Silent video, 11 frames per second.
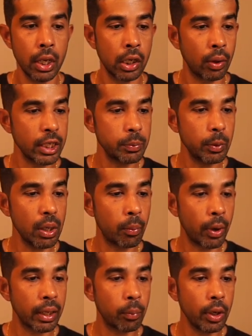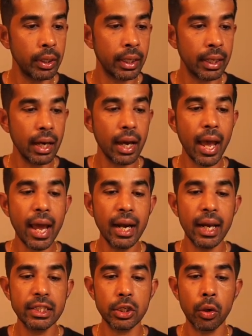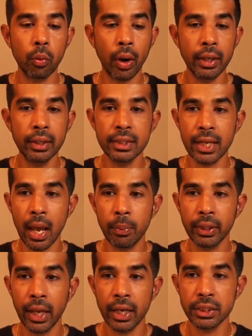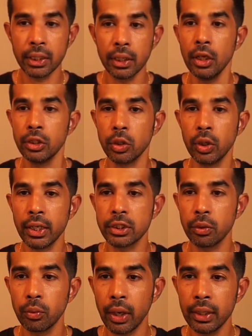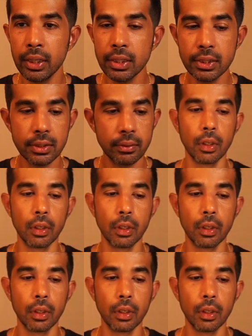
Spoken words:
Now, let's put a breakpoint in here and let's run this application. So let's run this.